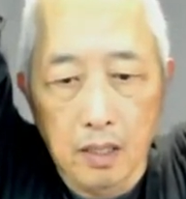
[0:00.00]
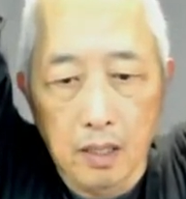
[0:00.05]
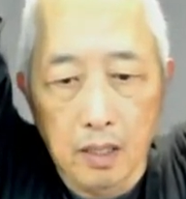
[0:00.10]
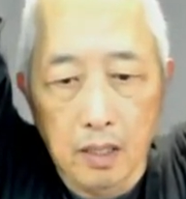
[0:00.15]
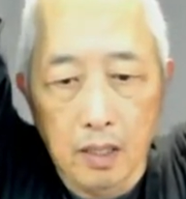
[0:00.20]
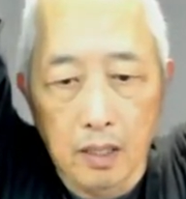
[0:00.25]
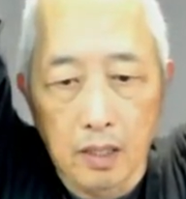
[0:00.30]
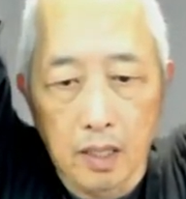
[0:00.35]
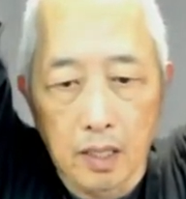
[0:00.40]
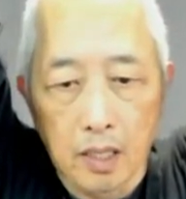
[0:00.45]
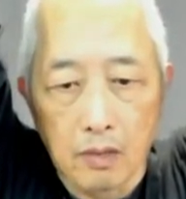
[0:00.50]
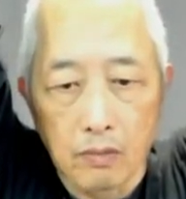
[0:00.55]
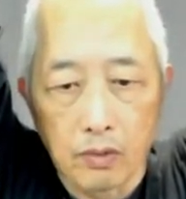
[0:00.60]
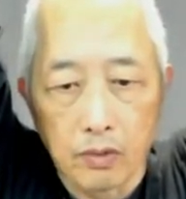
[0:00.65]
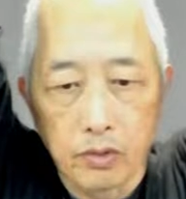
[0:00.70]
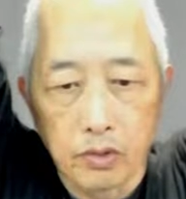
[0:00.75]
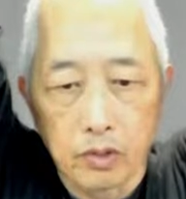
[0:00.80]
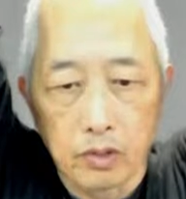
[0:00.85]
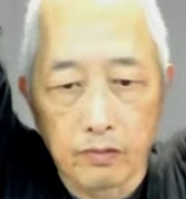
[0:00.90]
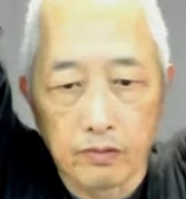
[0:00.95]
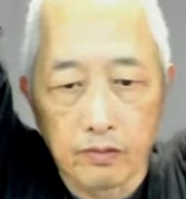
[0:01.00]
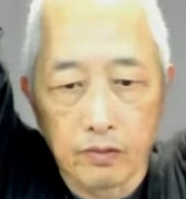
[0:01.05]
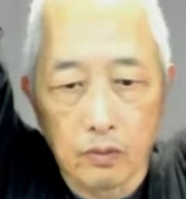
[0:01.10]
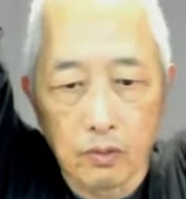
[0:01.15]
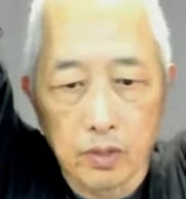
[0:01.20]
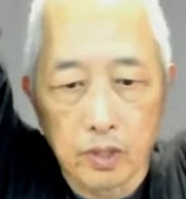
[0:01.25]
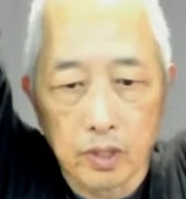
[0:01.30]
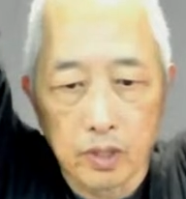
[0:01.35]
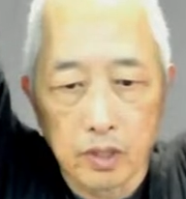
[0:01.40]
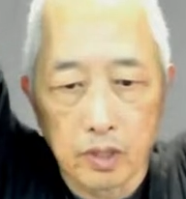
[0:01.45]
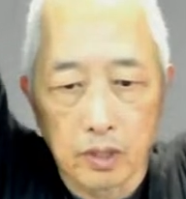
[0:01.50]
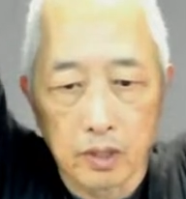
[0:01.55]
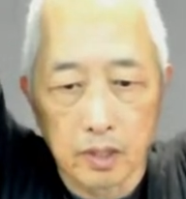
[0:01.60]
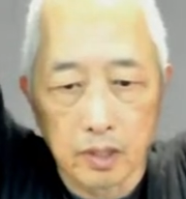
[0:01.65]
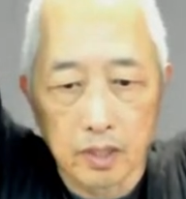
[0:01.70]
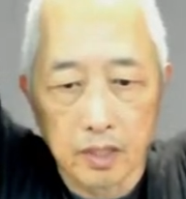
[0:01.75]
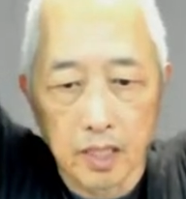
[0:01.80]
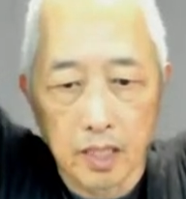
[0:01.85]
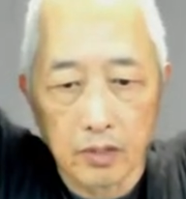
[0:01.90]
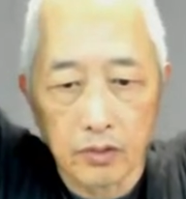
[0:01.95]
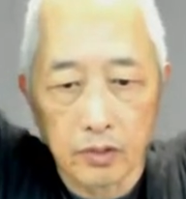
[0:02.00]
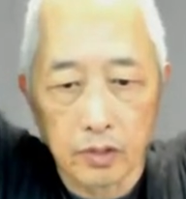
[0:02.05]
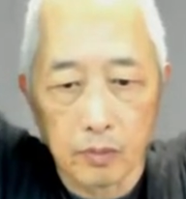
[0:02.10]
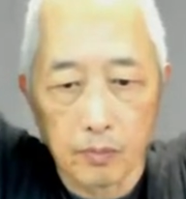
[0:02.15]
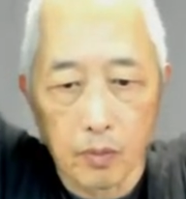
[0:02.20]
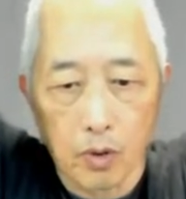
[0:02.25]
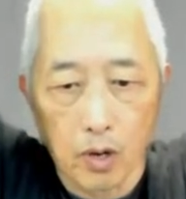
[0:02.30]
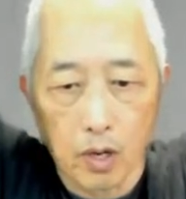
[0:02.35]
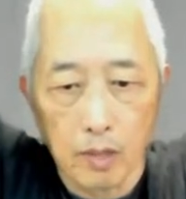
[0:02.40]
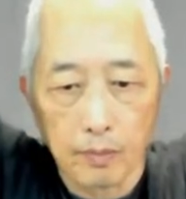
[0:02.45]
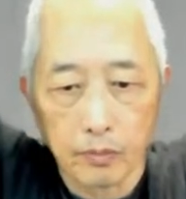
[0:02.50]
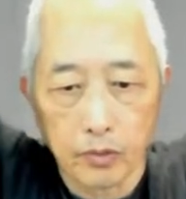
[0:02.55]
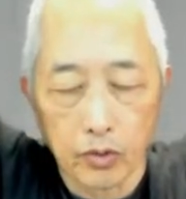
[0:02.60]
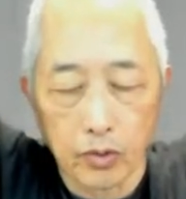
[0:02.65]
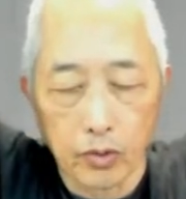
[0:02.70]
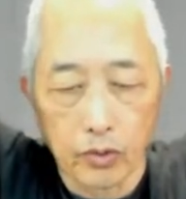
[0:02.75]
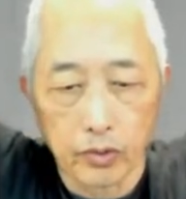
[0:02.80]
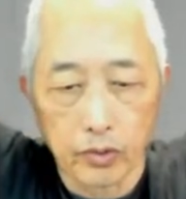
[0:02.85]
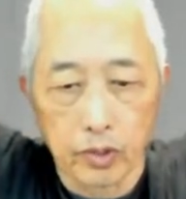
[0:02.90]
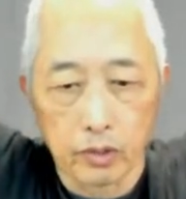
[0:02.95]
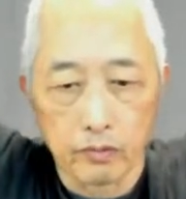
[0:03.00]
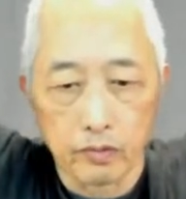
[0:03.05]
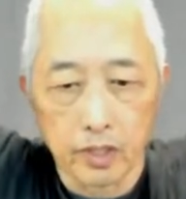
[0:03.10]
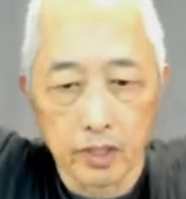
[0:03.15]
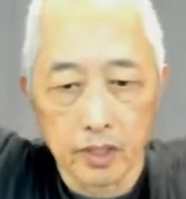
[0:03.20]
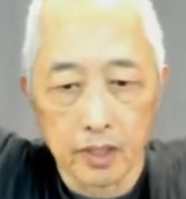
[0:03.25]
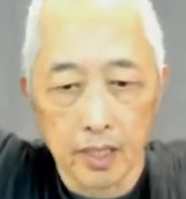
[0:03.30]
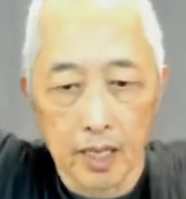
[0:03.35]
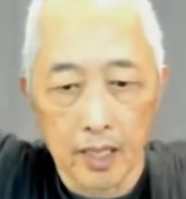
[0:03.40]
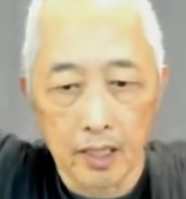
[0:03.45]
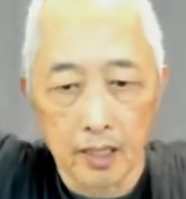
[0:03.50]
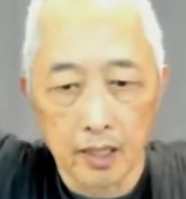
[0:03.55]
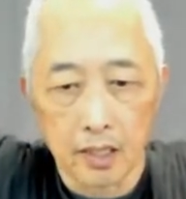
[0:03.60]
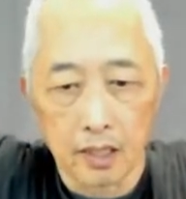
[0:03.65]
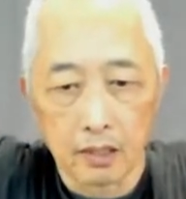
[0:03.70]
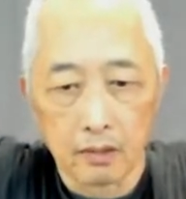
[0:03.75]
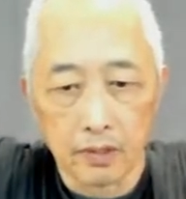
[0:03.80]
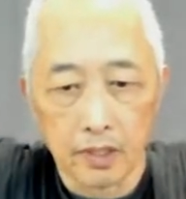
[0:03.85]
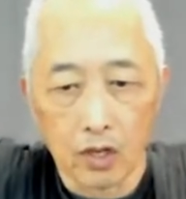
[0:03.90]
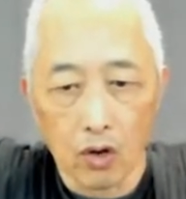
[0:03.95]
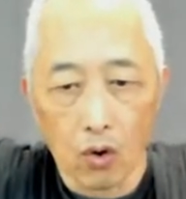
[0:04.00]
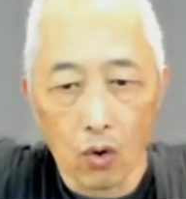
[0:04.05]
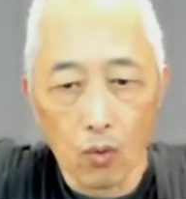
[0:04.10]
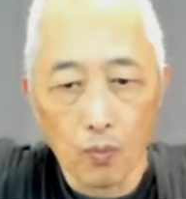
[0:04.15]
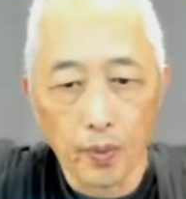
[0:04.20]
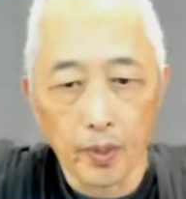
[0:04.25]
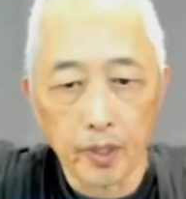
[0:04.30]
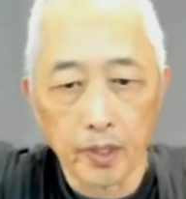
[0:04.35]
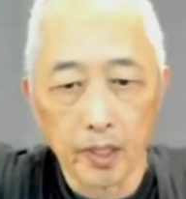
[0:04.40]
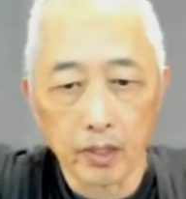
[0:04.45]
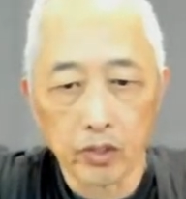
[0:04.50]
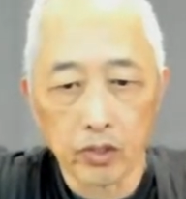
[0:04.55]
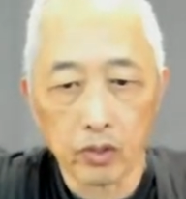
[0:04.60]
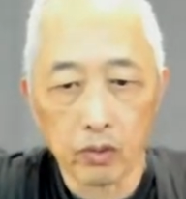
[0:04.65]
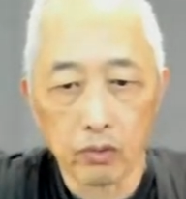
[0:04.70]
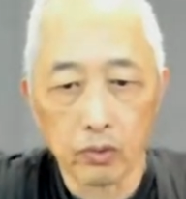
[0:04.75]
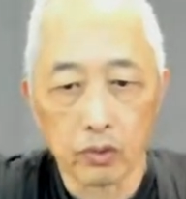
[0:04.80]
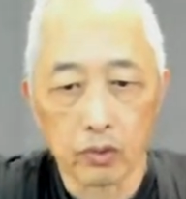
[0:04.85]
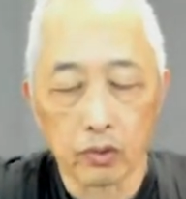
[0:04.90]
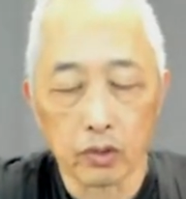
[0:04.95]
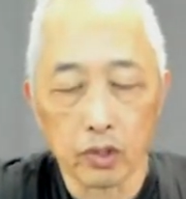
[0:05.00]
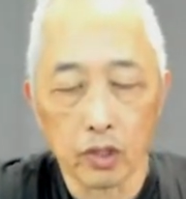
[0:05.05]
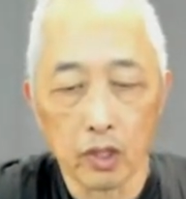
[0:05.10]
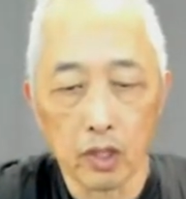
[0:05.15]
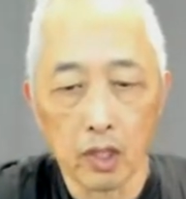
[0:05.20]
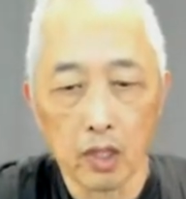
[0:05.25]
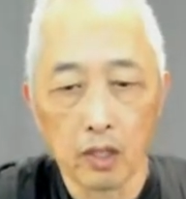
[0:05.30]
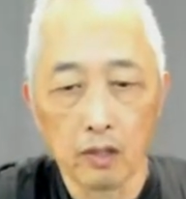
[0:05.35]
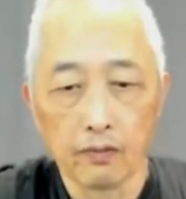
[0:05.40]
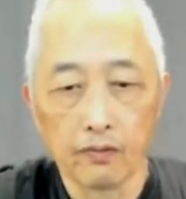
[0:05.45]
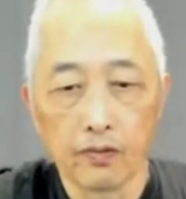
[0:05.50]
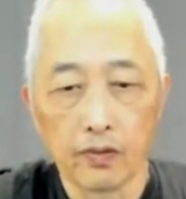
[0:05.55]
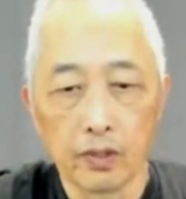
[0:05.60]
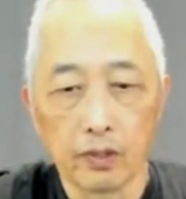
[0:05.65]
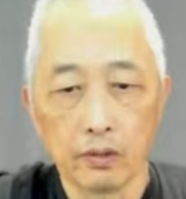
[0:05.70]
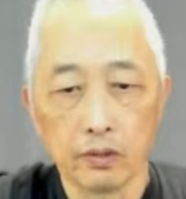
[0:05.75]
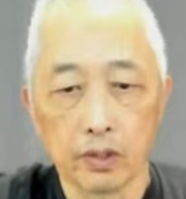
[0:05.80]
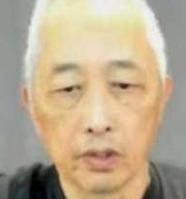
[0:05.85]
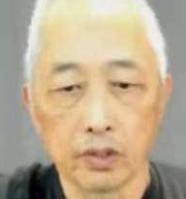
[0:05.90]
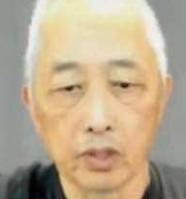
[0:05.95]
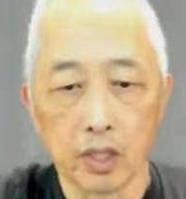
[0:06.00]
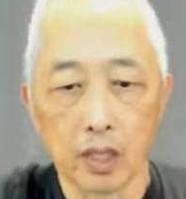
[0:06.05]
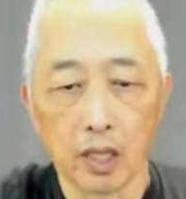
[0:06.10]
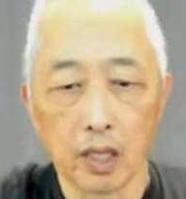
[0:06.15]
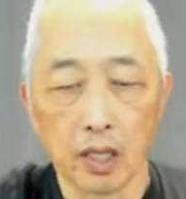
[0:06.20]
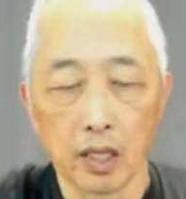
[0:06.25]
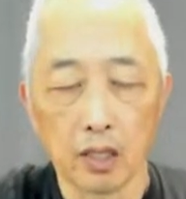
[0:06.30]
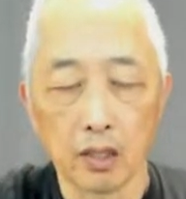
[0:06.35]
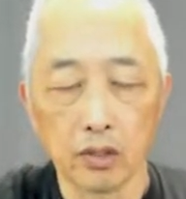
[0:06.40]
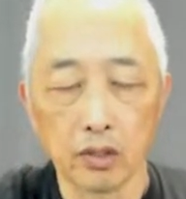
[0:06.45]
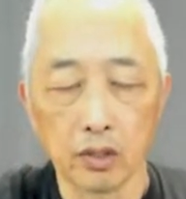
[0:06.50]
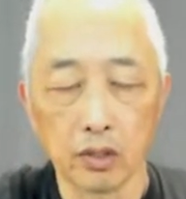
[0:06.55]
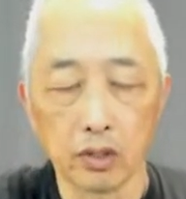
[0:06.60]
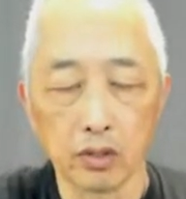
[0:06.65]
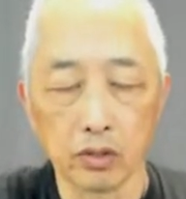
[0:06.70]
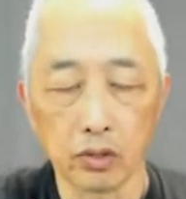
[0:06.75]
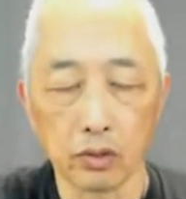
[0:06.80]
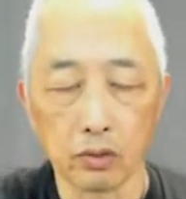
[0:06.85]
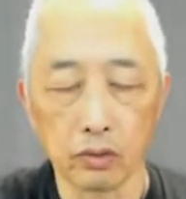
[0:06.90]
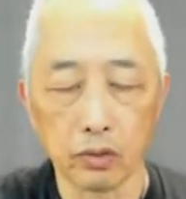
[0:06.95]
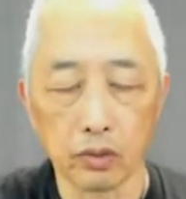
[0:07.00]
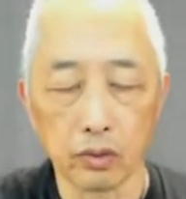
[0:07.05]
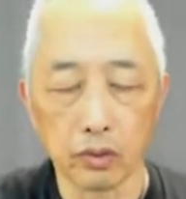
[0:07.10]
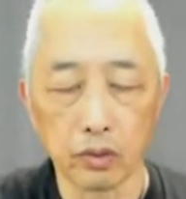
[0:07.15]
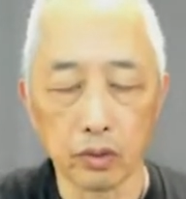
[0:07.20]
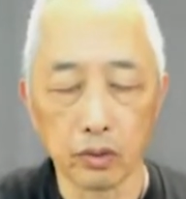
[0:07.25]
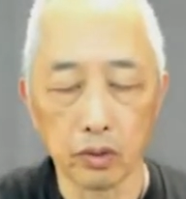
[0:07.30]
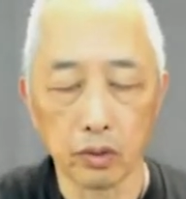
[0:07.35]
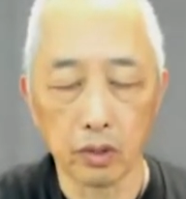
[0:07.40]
And then I want you to focus on the center of your palm. Turn your wrist 90 degrees. Open that shoulder. Feel the change in your shoulder.